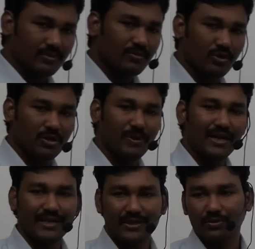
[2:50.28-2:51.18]

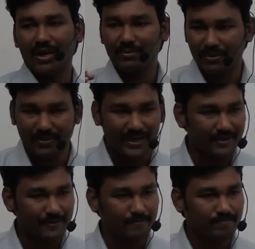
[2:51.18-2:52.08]
Kukatpally to
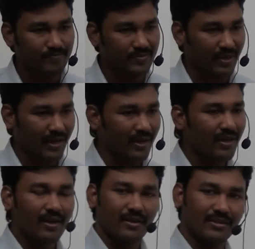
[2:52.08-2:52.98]
Amirpet. Okay,
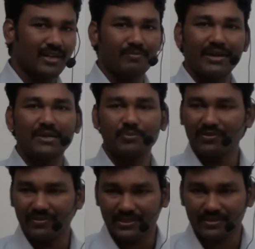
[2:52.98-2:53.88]
there are
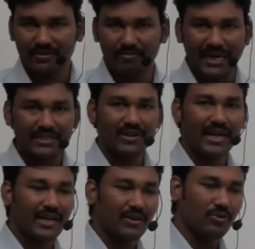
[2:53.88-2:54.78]
multiple ways. Manual
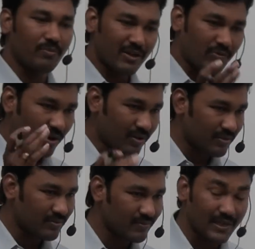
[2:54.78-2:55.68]
I can go by
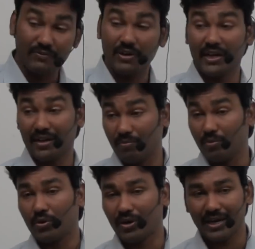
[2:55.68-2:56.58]
walk, it will take
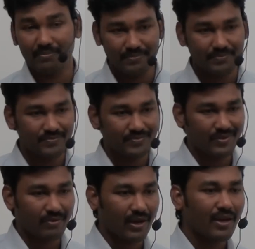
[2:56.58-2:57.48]
more time.
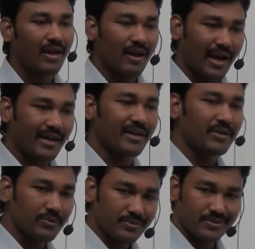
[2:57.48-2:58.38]
Okay, I can
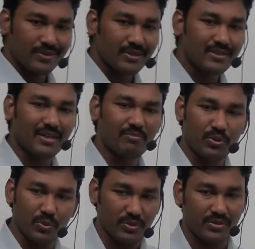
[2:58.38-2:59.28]
use some
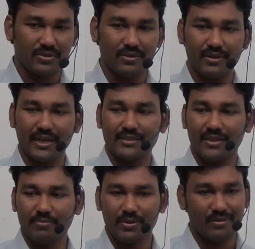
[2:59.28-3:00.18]
tools,
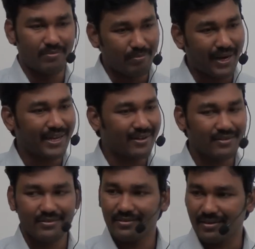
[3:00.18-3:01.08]
example bike,
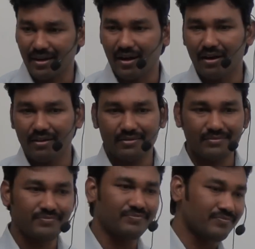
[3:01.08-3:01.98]

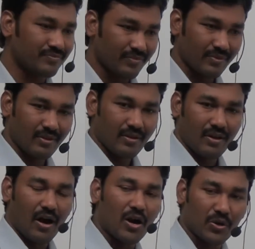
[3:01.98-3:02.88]
car,
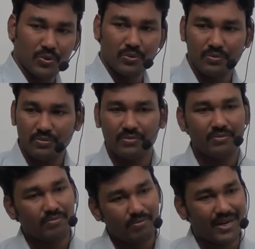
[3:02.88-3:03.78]

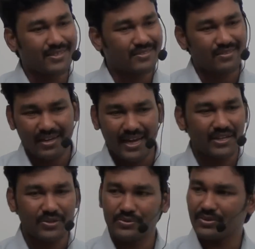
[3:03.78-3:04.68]
auto, bus, I
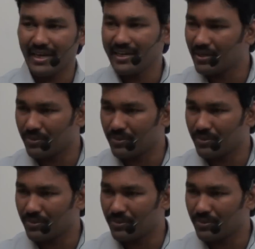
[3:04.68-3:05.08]
can use any